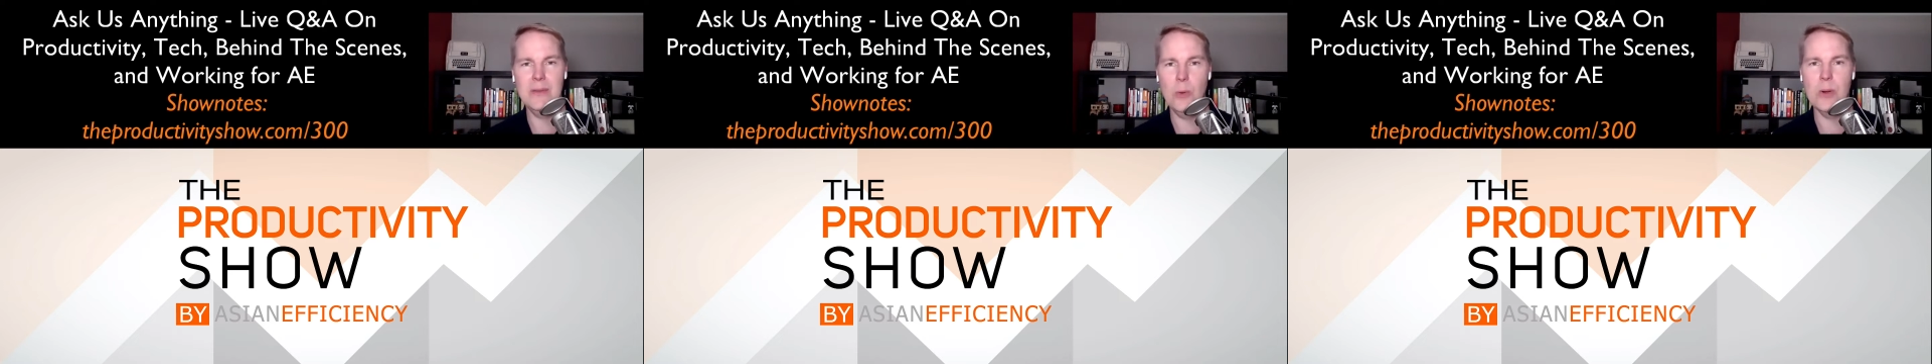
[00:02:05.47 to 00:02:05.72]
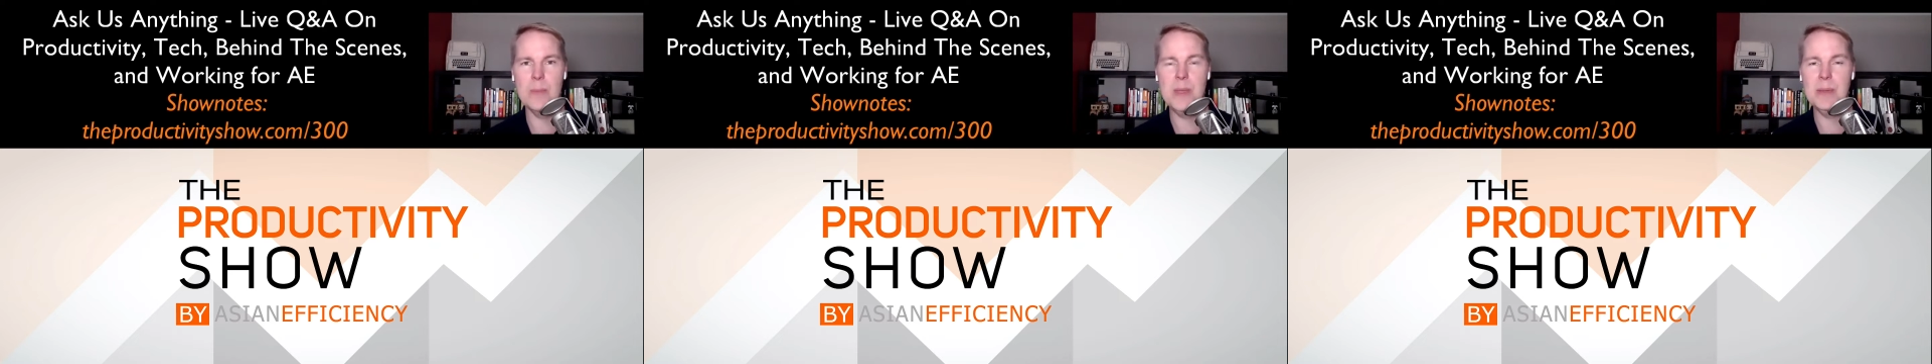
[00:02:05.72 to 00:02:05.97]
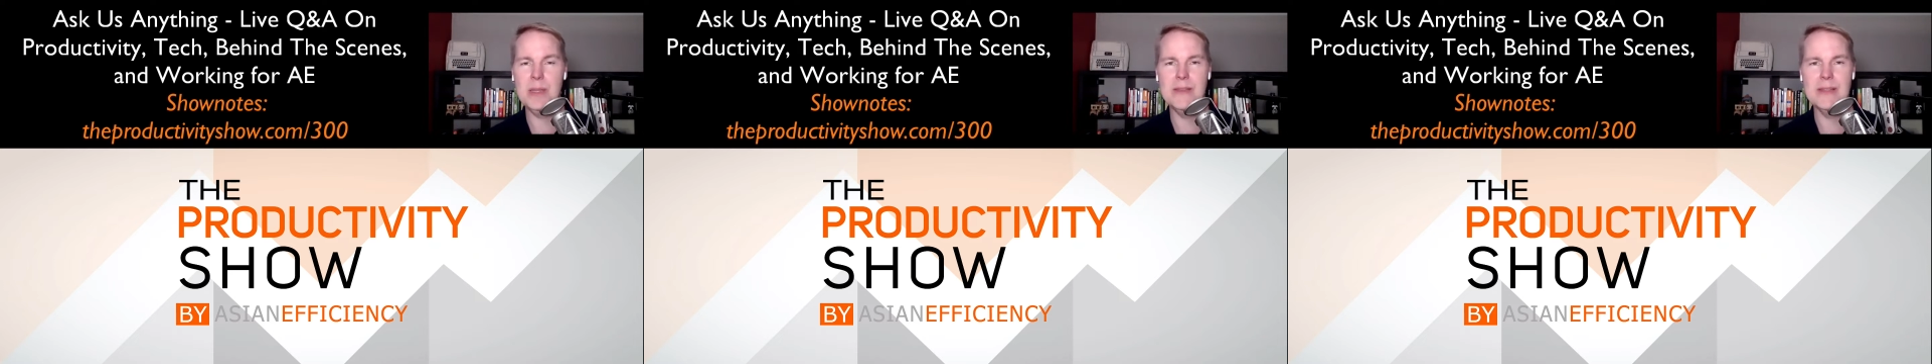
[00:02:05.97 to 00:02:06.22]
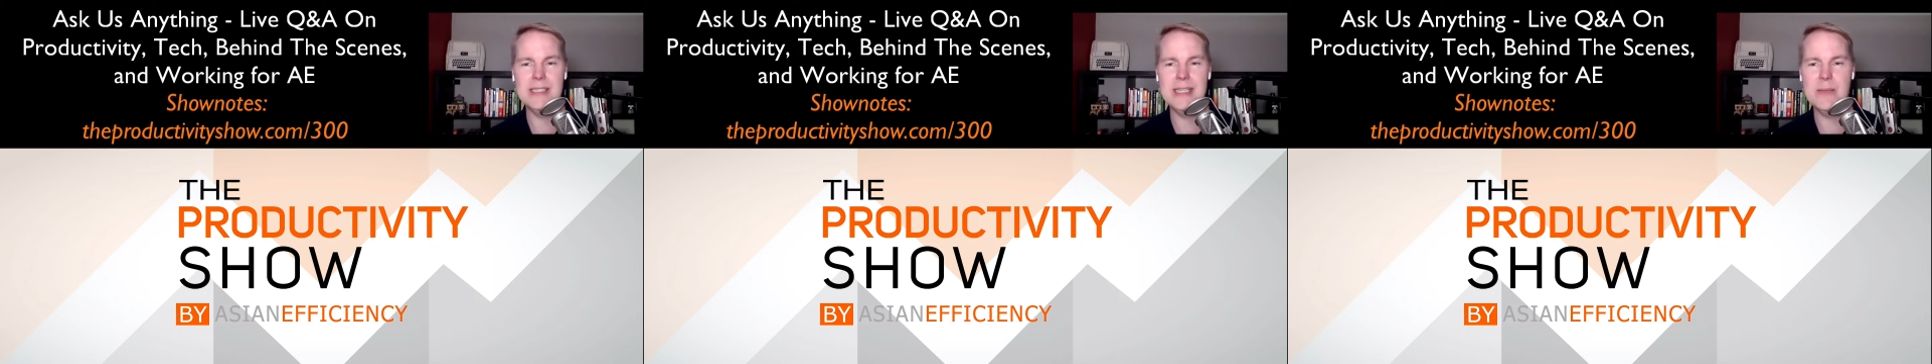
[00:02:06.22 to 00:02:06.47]
or people in
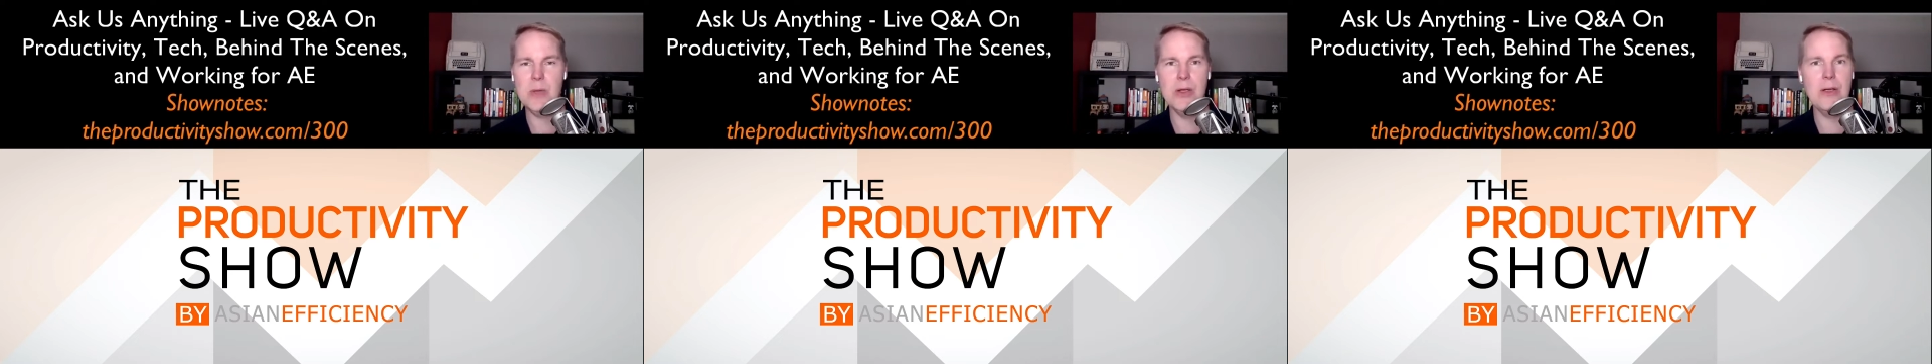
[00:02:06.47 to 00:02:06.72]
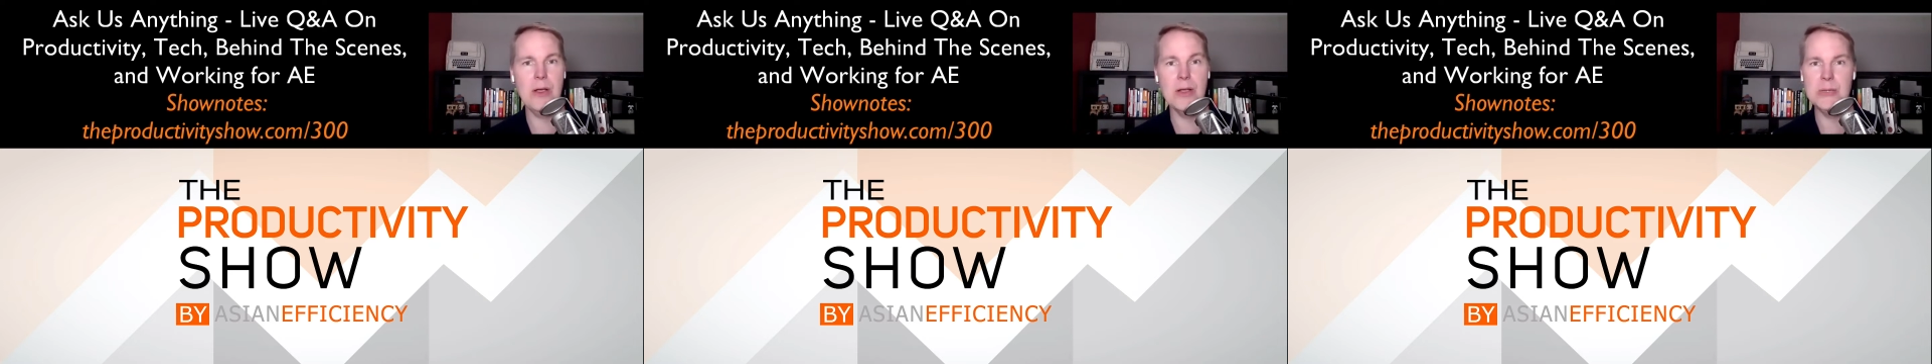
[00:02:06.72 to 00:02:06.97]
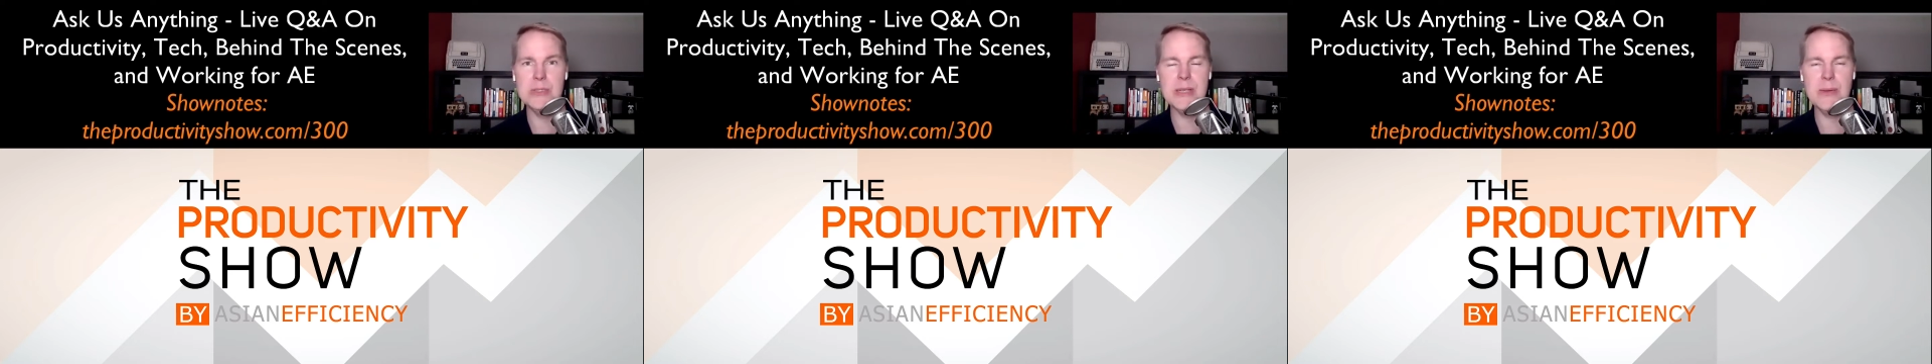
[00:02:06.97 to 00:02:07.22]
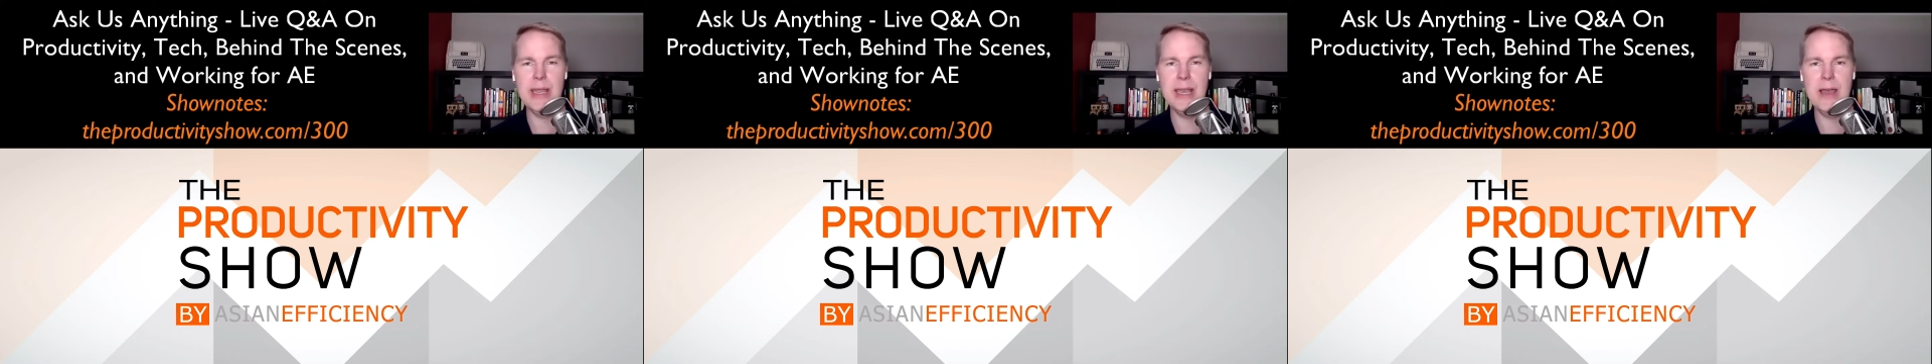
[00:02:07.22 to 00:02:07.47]
the team are using
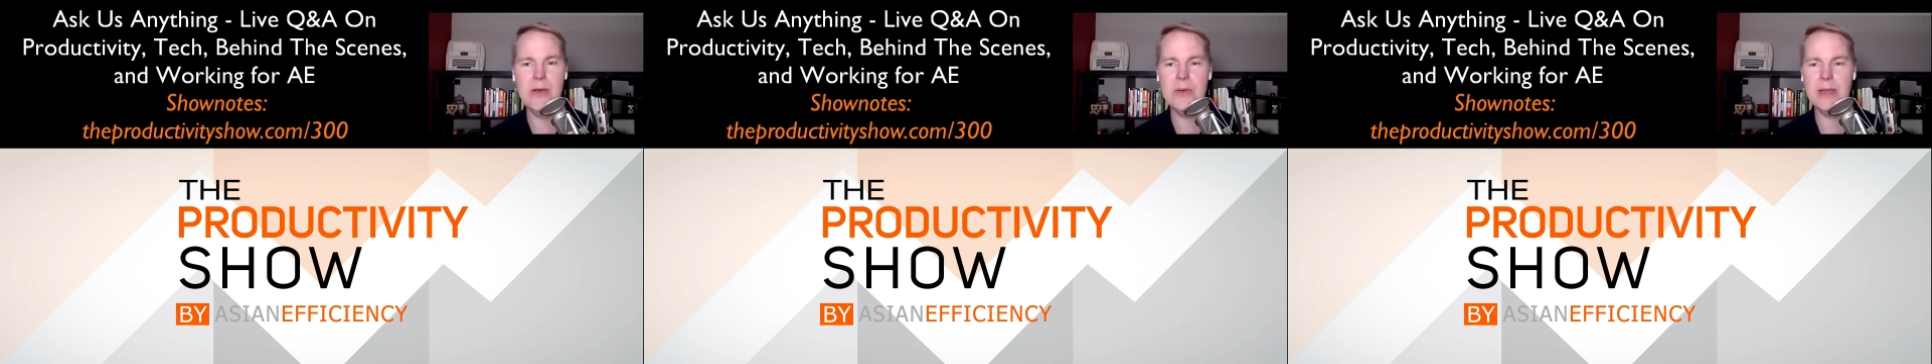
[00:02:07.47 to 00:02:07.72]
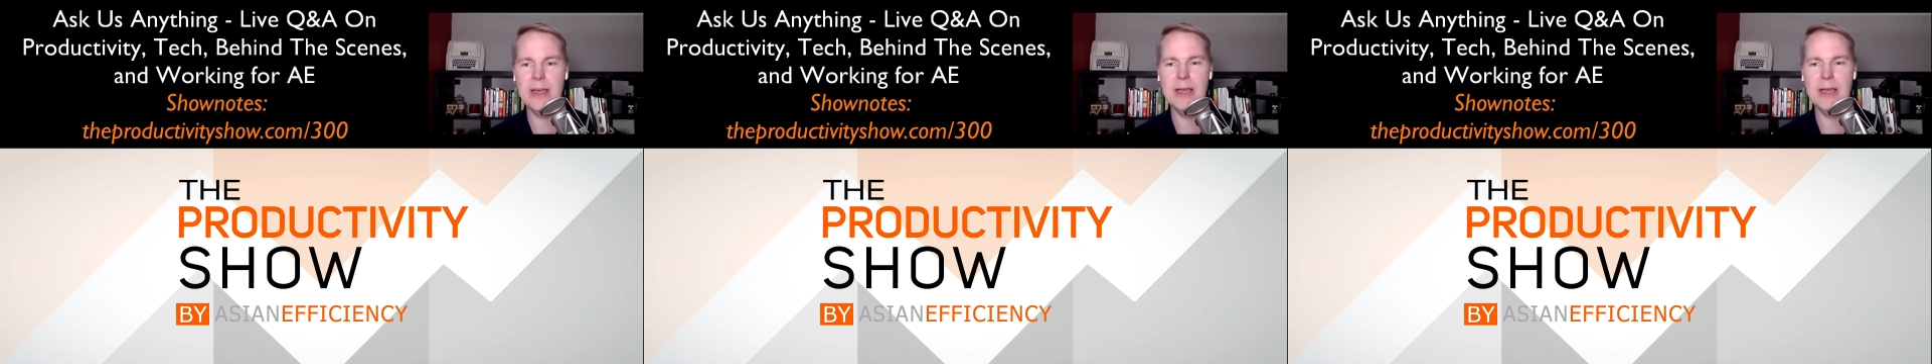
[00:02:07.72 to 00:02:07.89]
right now.